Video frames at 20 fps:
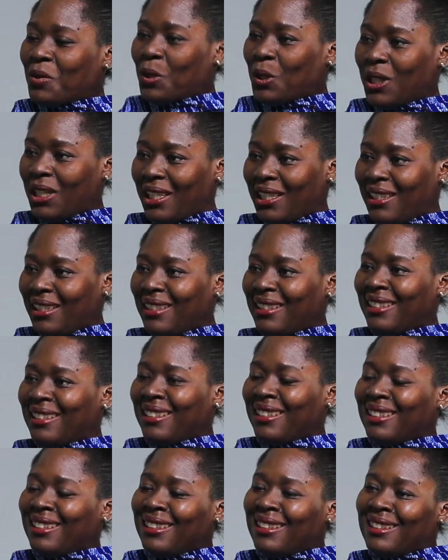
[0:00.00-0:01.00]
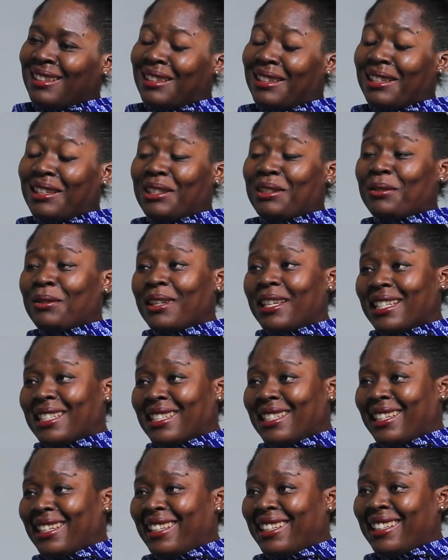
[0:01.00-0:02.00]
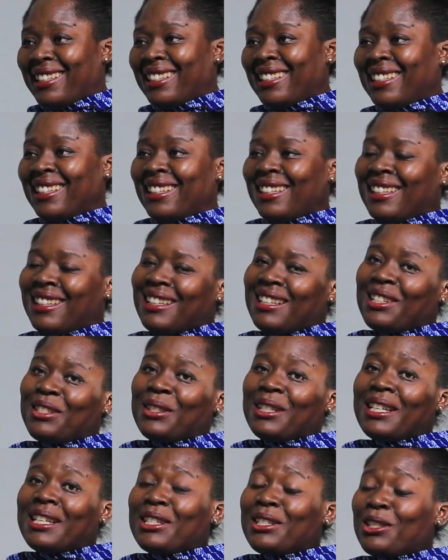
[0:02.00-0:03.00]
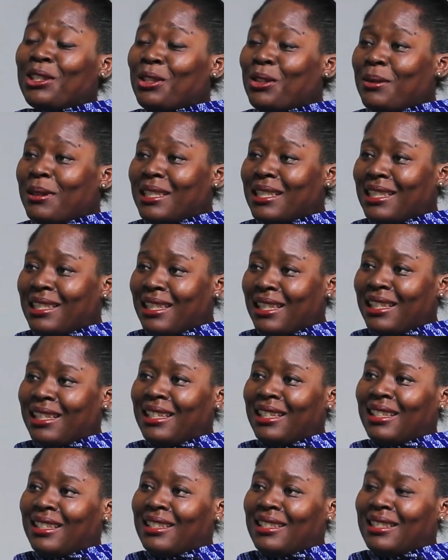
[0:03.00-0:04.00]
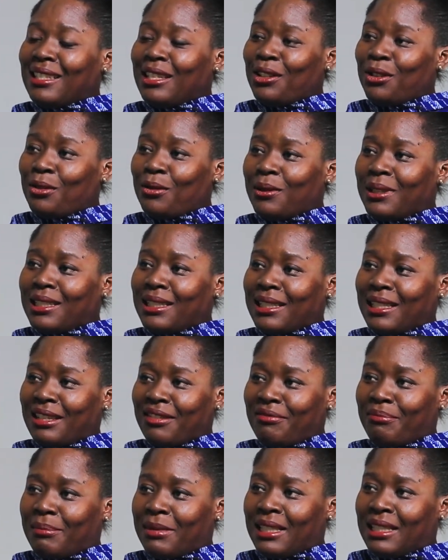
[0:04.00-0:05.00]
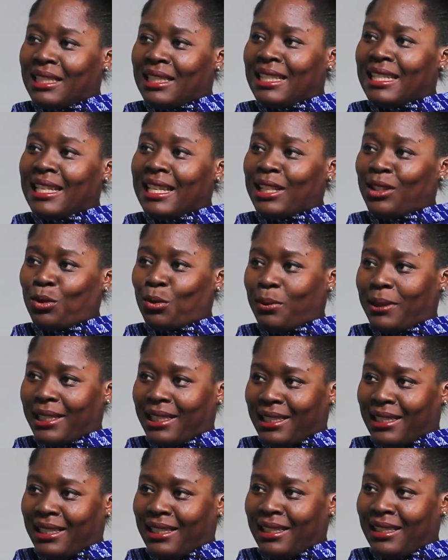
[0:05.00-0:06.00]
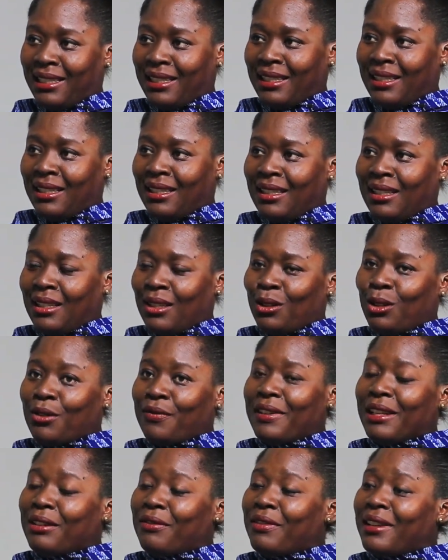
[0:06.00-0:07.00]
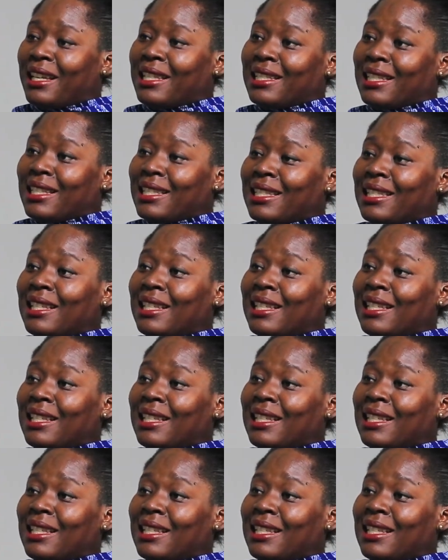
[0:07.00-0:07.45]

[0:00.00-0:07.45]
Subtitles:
Okay, thanks for asking. Education USA is a U.S. government network of advising